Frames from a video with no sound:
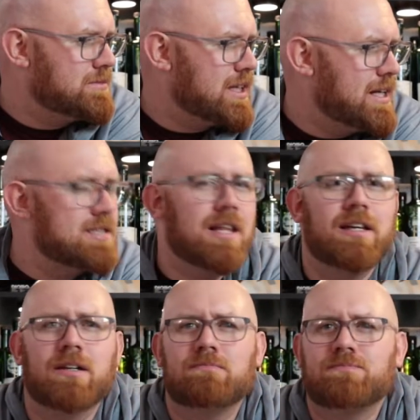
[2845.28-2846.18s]
It's
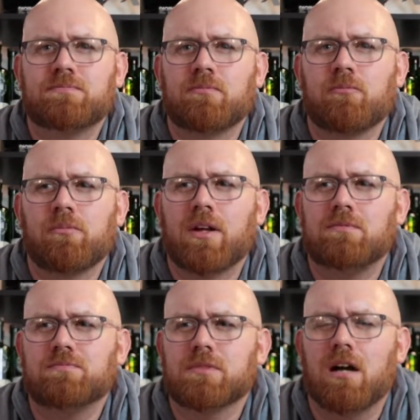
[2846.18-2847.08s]
like
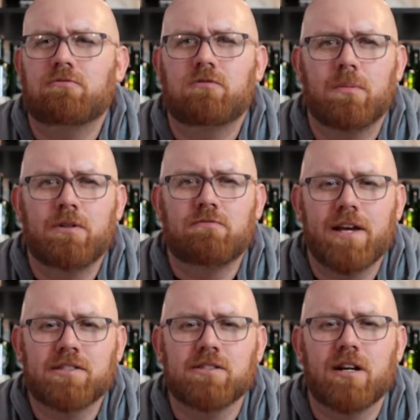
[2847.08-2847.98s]
a rum and
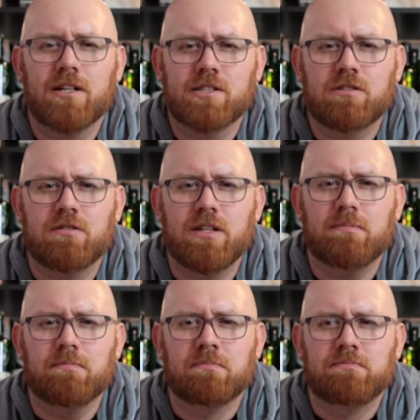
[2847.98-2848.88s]
raisin ice
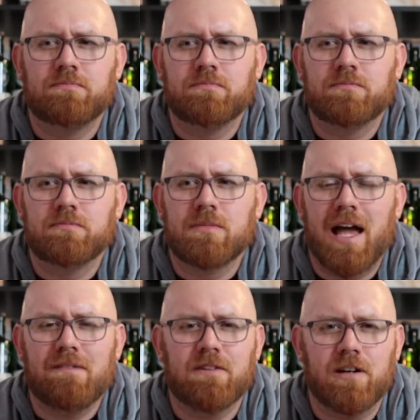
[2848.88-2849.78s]
cream
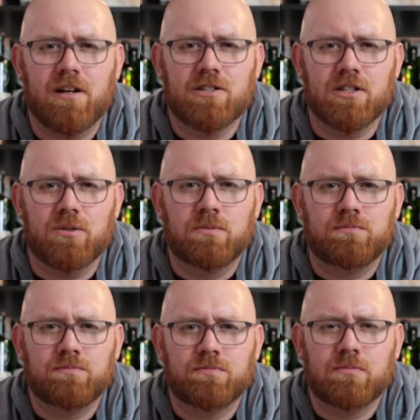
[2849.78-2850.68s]
affogato.
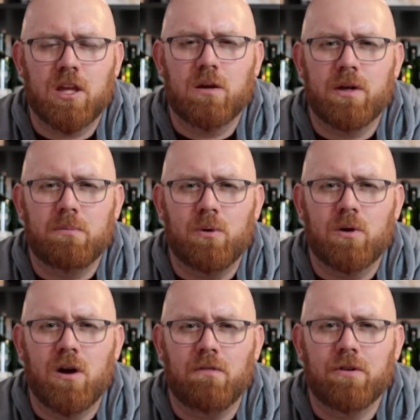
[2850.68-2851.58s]
You know where you pour
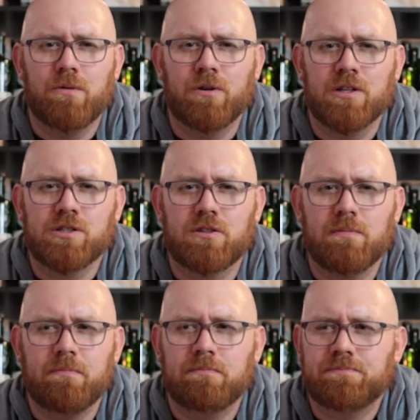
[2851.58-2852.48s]
coffee over ice cream?